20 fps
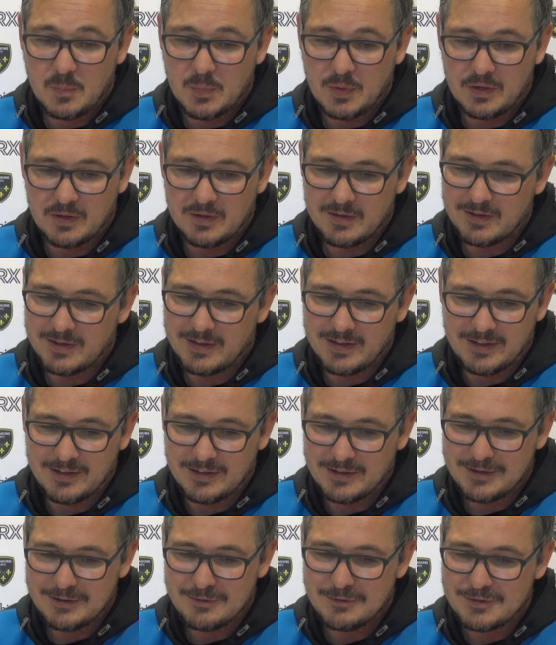But
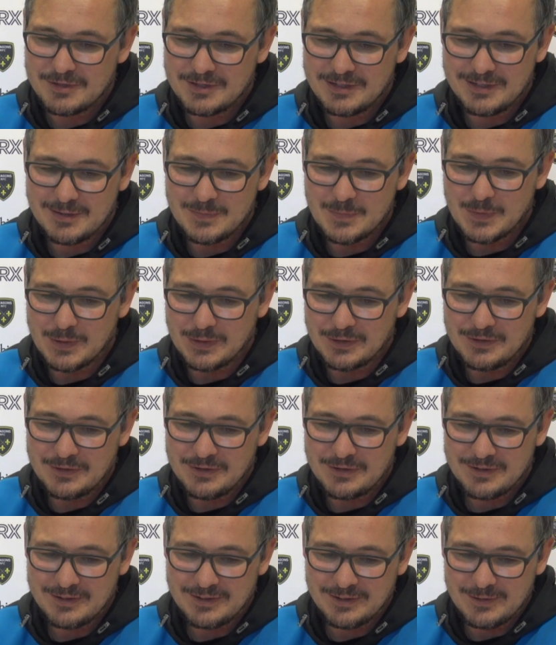again, they're a resilient
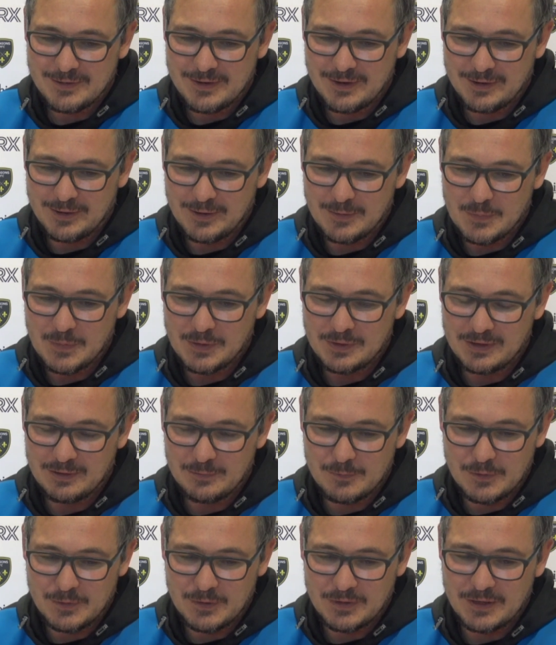bunch. You can't help but
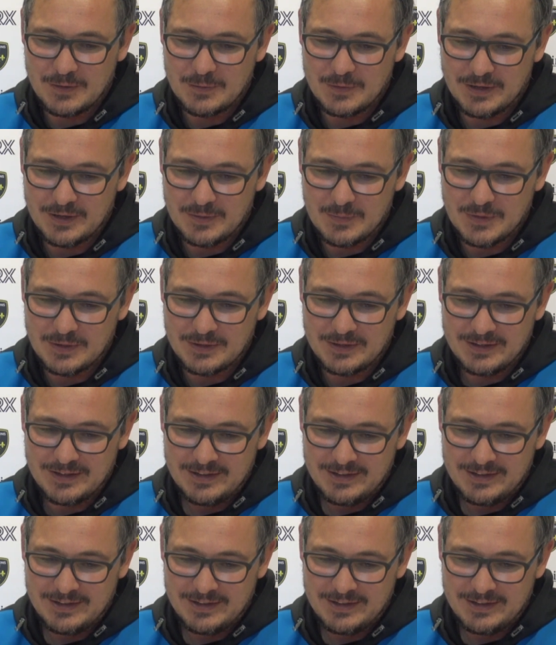love working with them, and